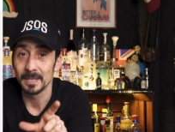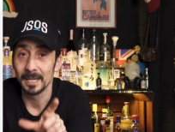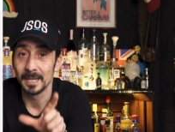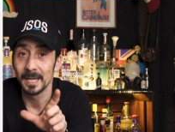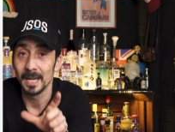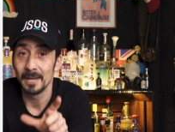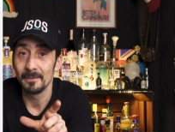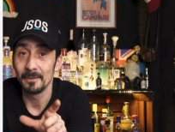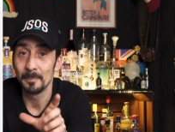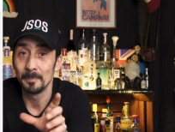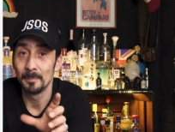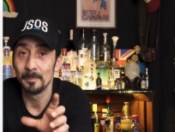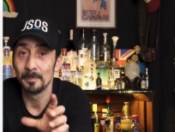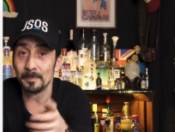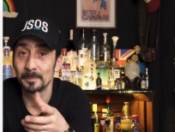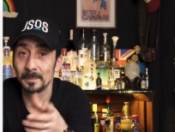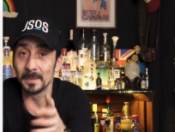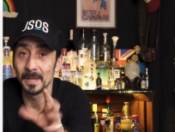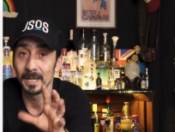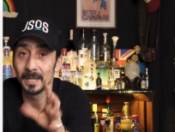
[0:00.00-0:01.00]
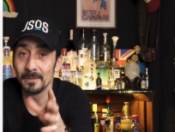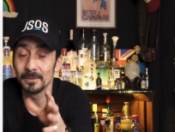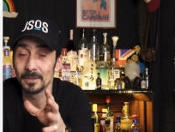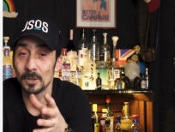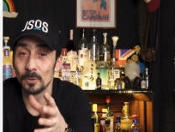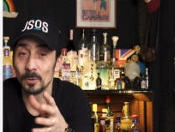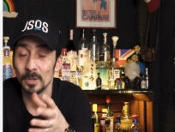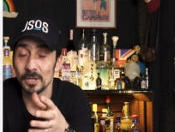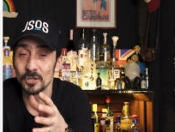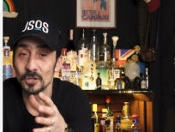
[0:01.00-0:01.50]
I have a kind of a
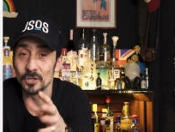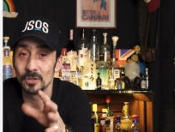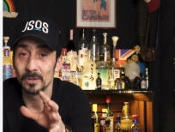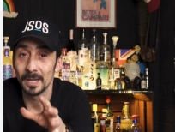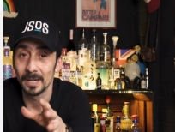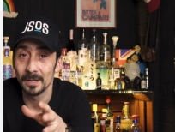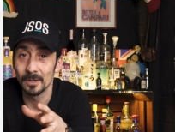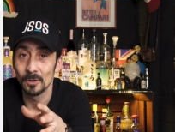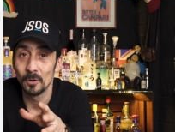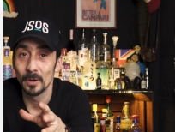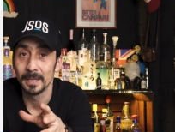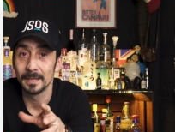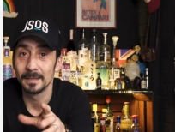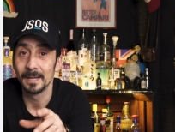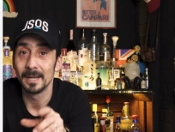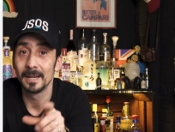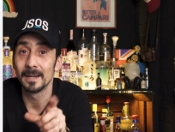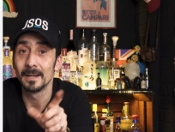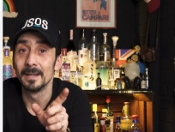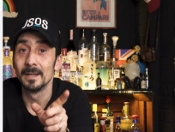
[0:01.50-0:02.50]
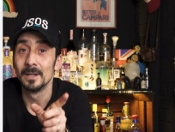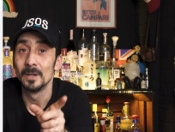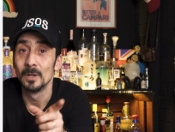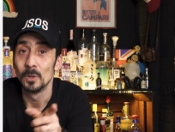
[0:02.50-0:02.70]
questionnaire going there.